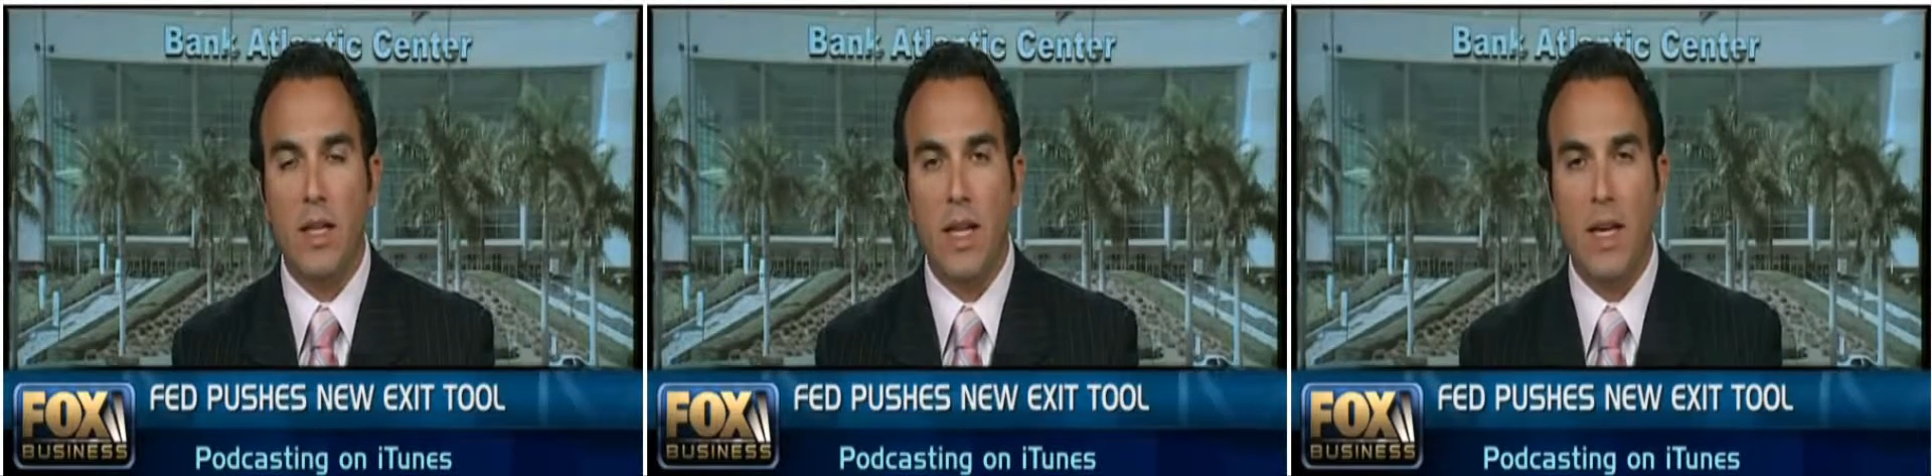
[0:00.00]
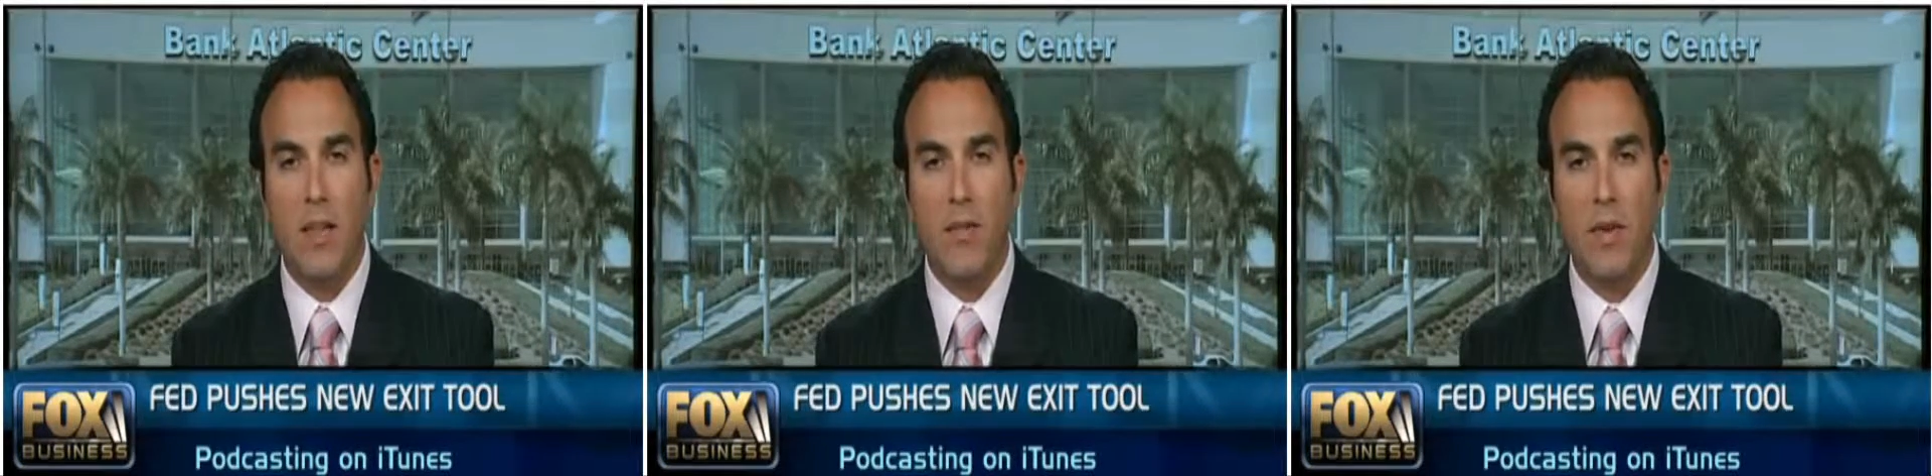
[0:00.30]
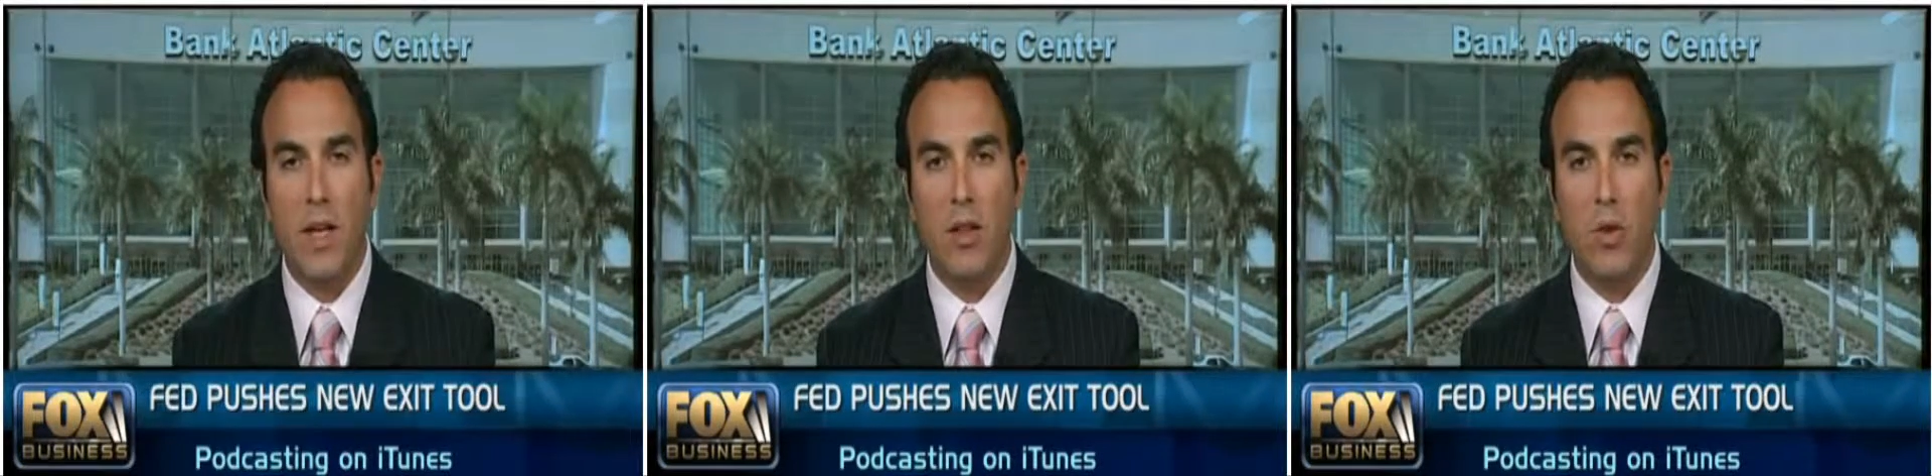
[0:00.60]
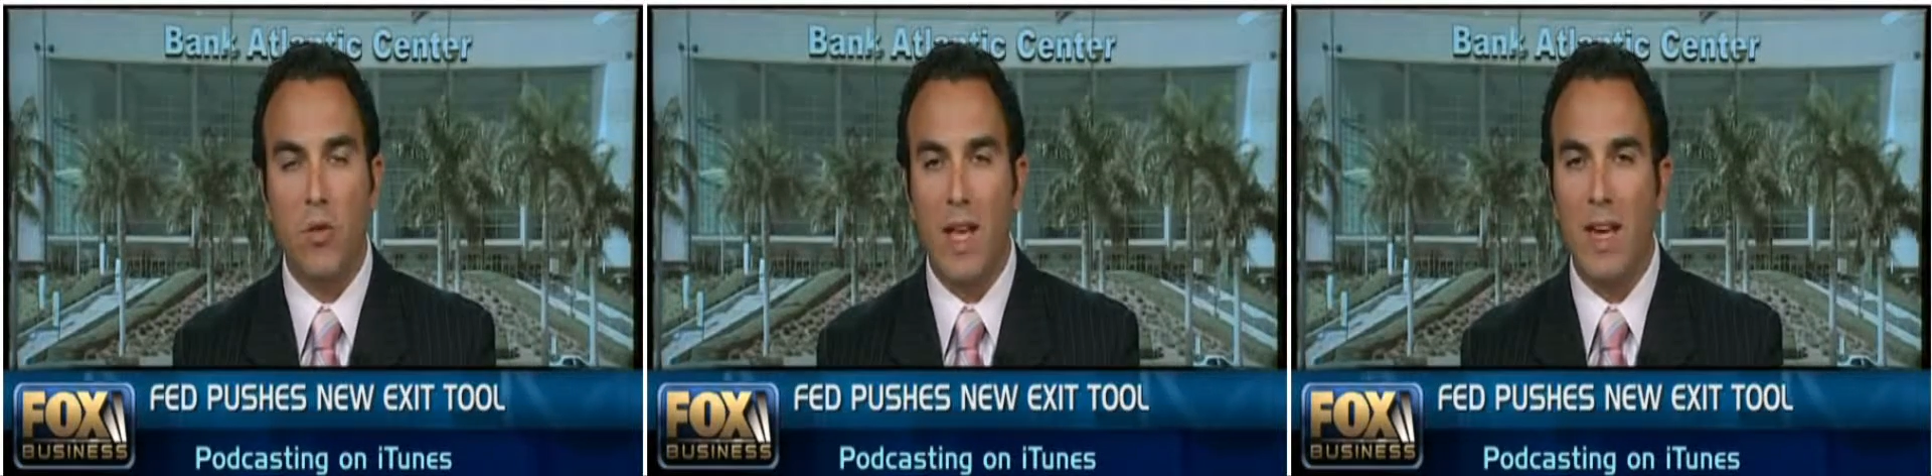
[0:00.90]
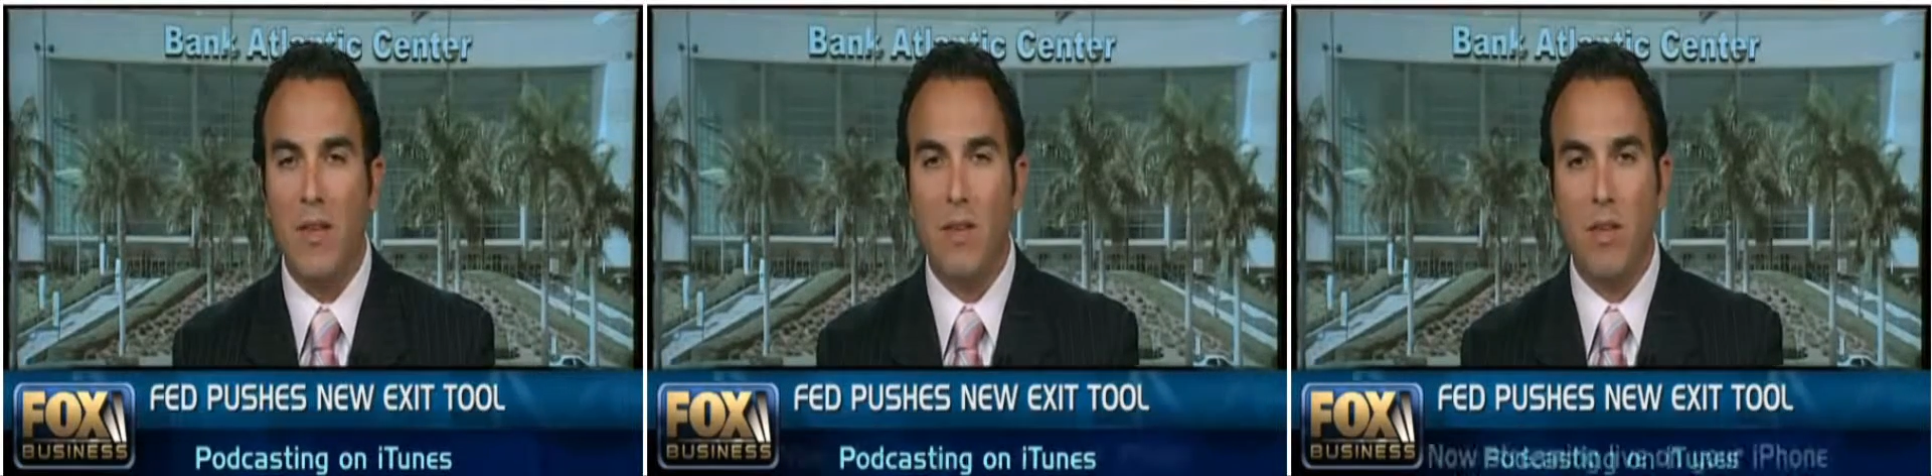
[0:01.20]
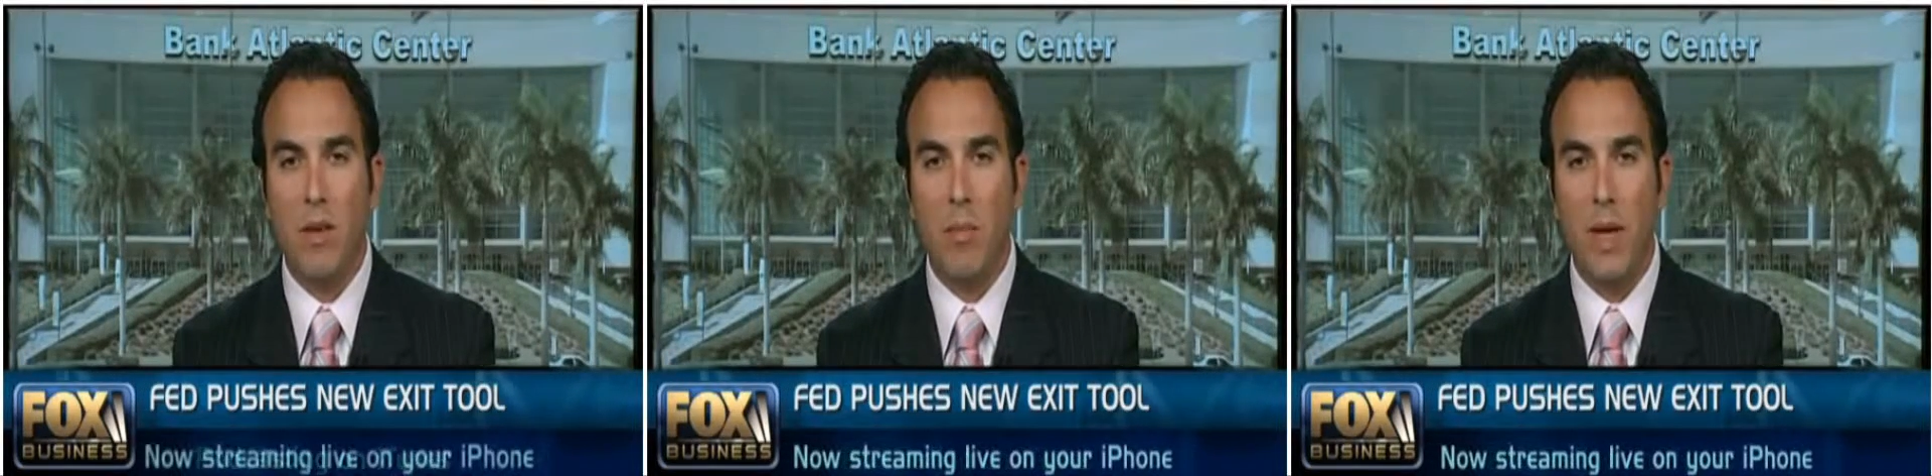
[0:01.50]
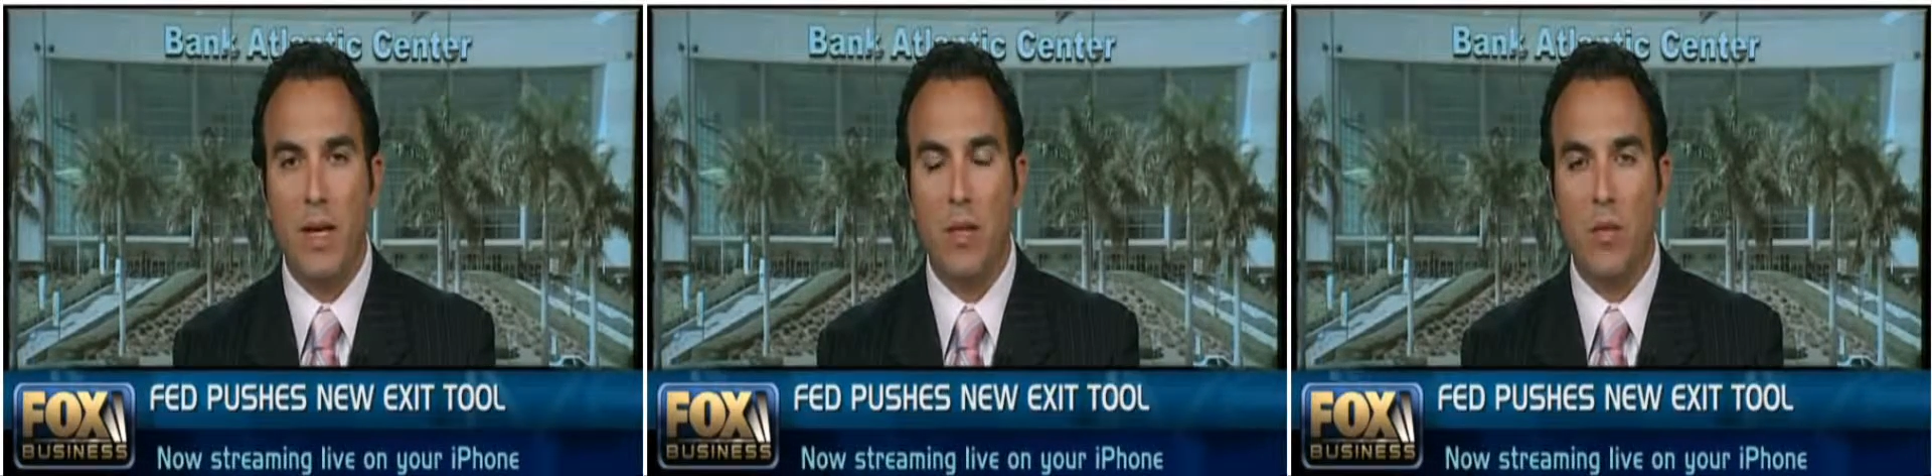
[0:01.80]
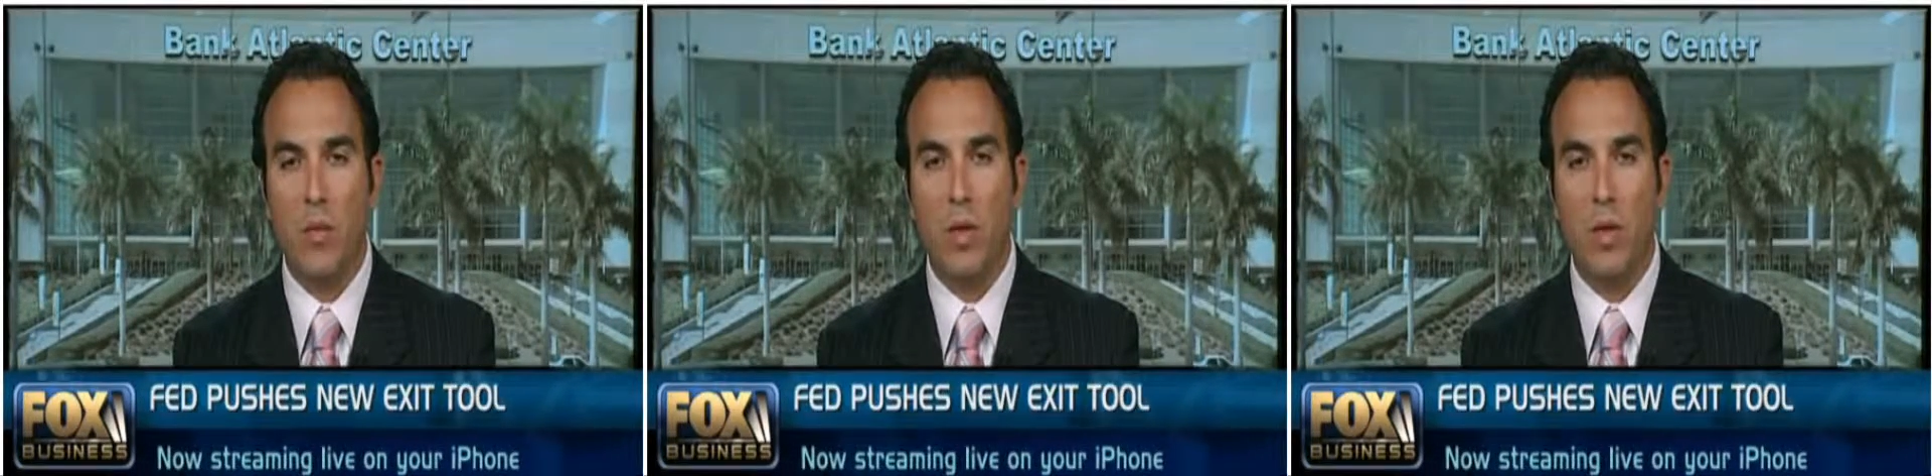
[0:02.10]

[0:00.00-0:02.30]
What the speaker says: letting the Fed lose any of its independence.